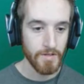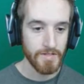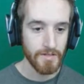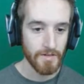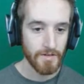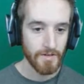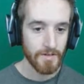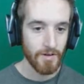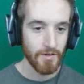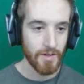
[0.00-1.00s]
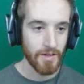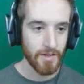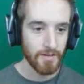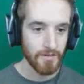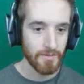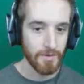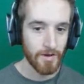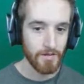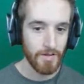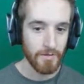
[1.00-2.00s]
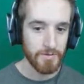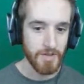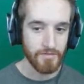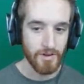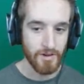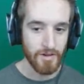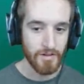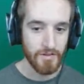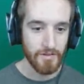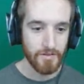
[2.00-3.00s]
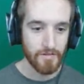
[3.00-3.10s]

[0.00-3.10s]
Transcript: What? Okay. Apparently I was off target.